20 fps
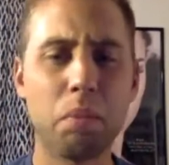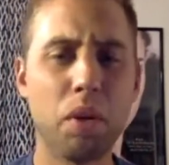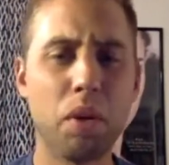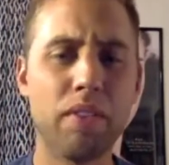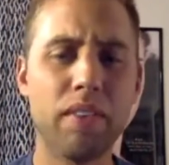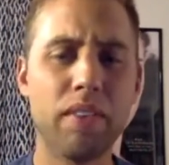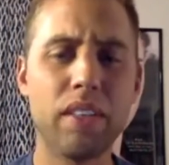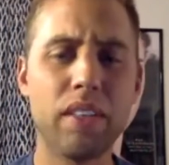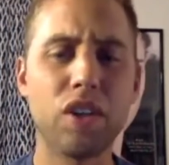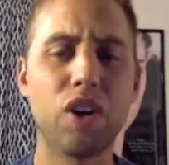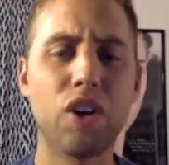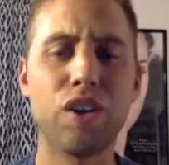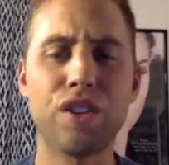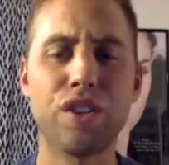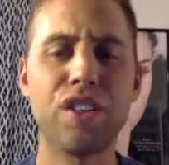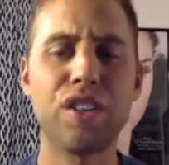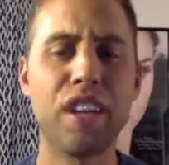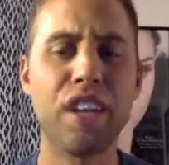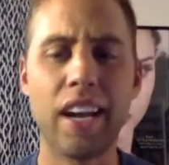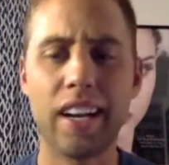movies are
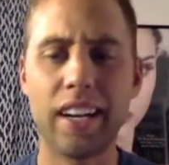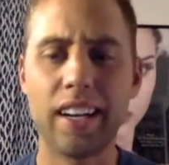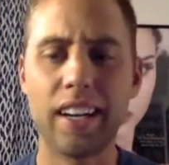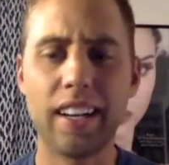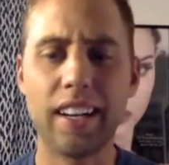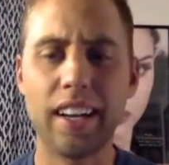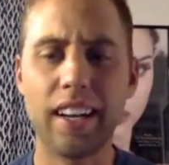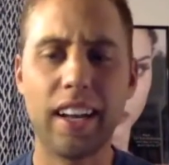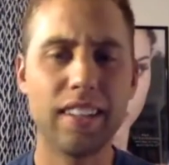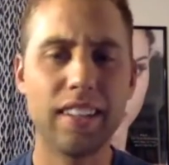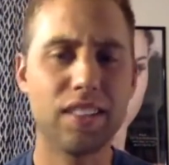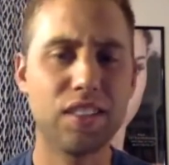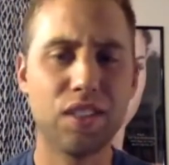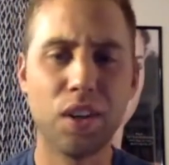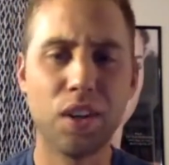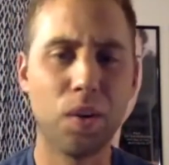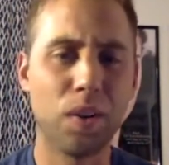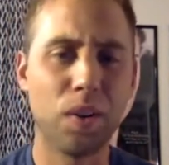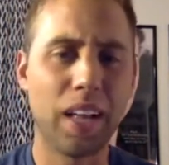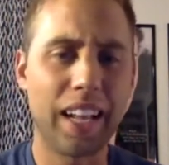shit.
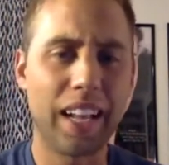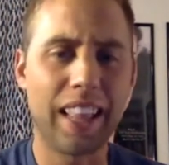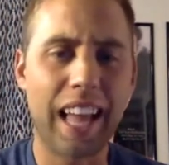So like